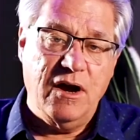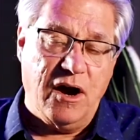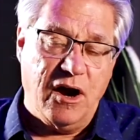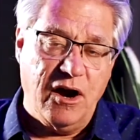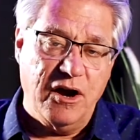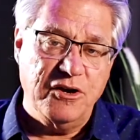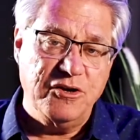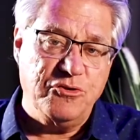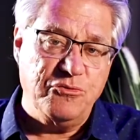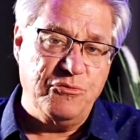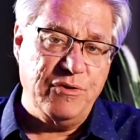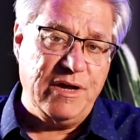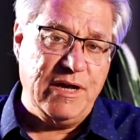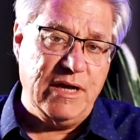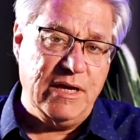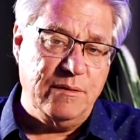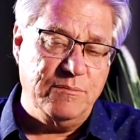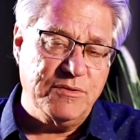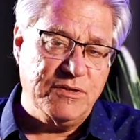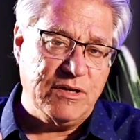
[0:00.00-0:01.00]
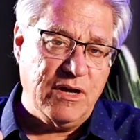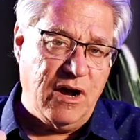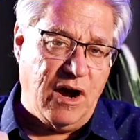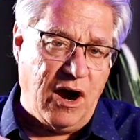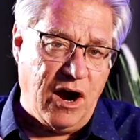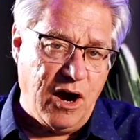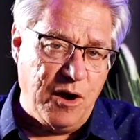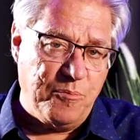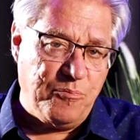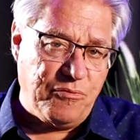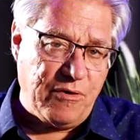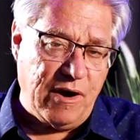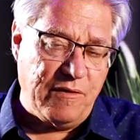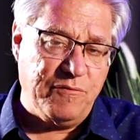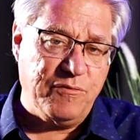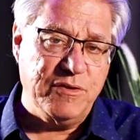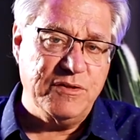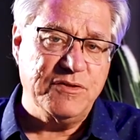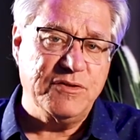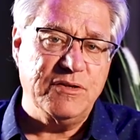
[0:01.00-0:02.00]
our dreams, our
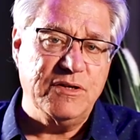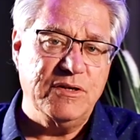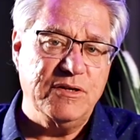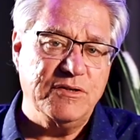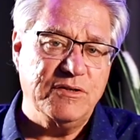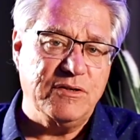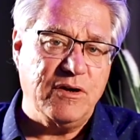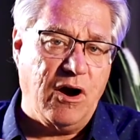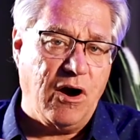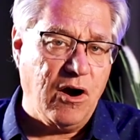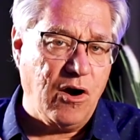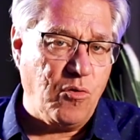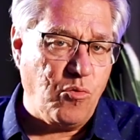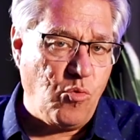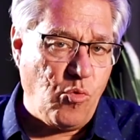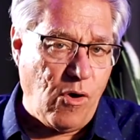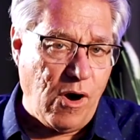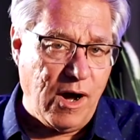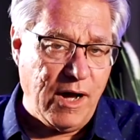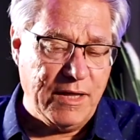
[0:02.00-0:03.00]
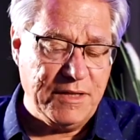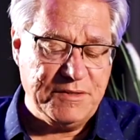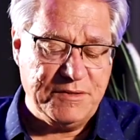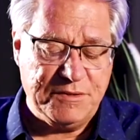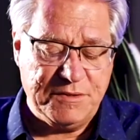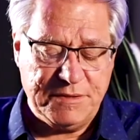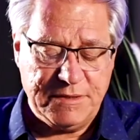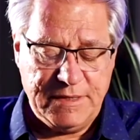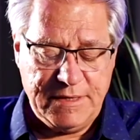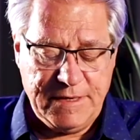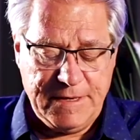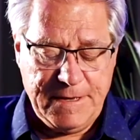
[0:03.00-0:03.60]
preferences, our wants.